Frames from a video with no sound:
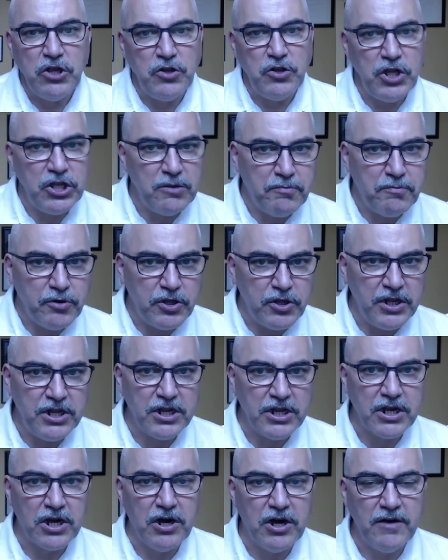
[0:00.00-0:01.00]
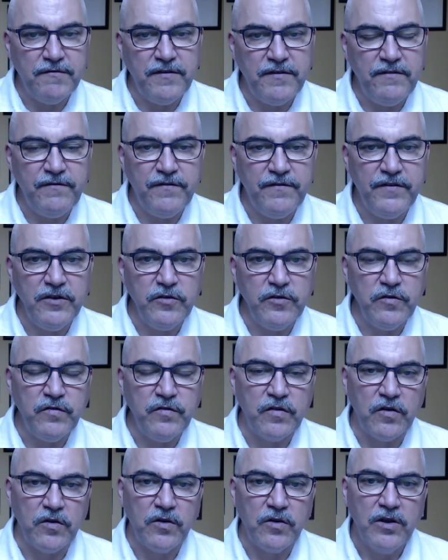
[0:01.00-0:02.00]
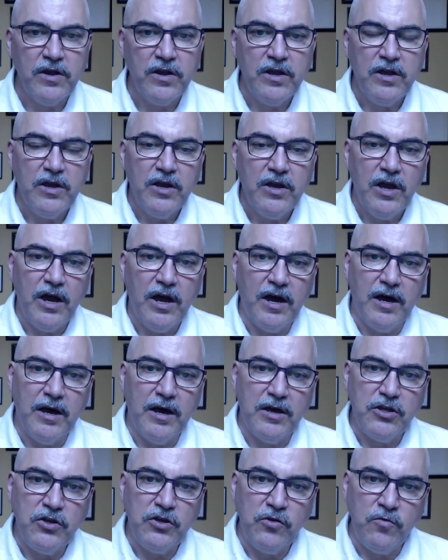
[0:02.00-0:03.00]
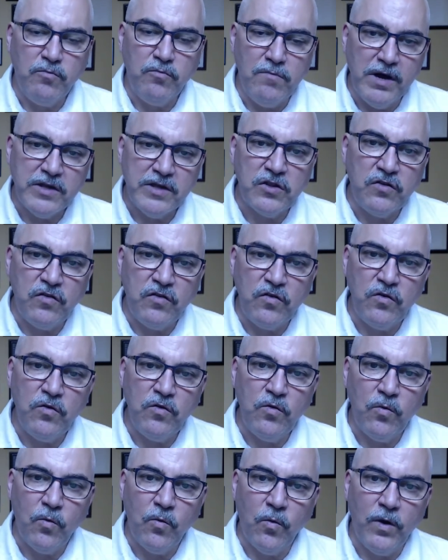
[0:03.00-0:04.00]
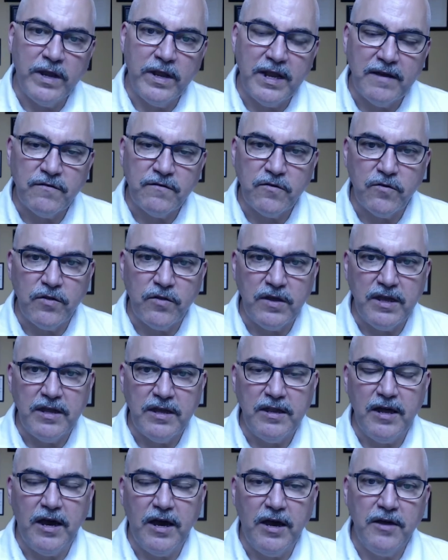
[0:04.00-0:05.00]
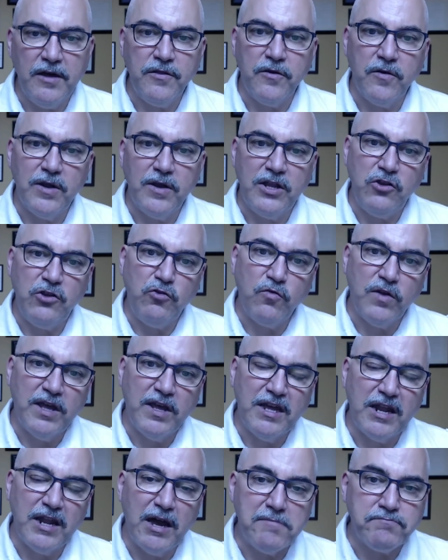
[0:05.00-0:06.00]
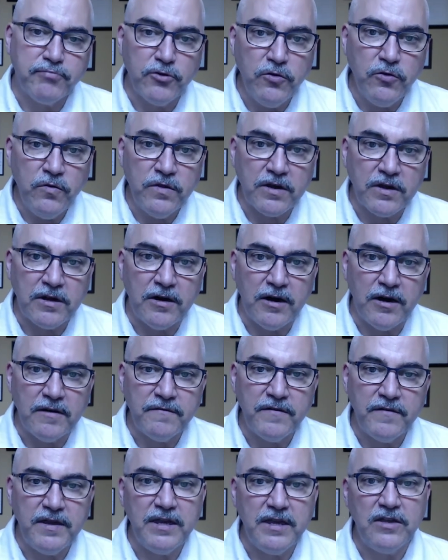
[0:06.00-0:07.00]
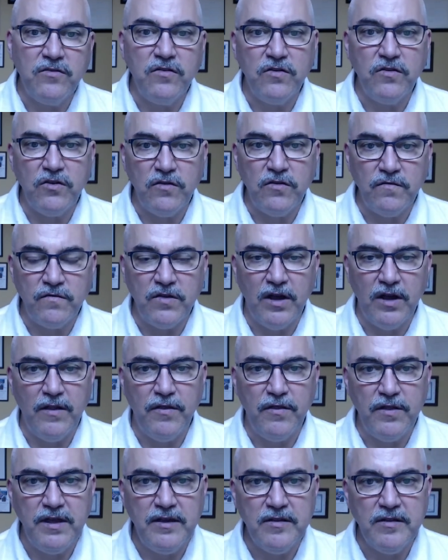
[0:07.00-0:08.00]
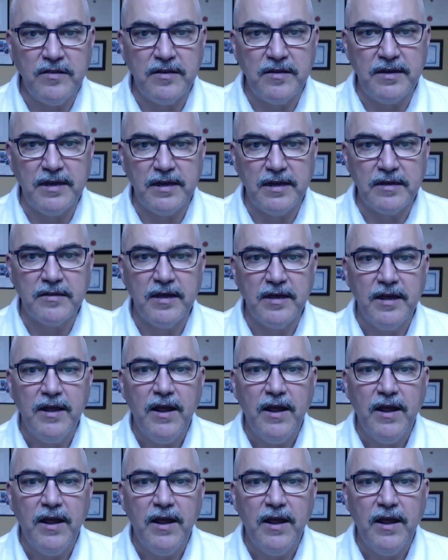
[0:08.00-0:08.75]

You need to put in a coffee filter. You must do one after the other, and you cannot brew the coffee until you've done these things.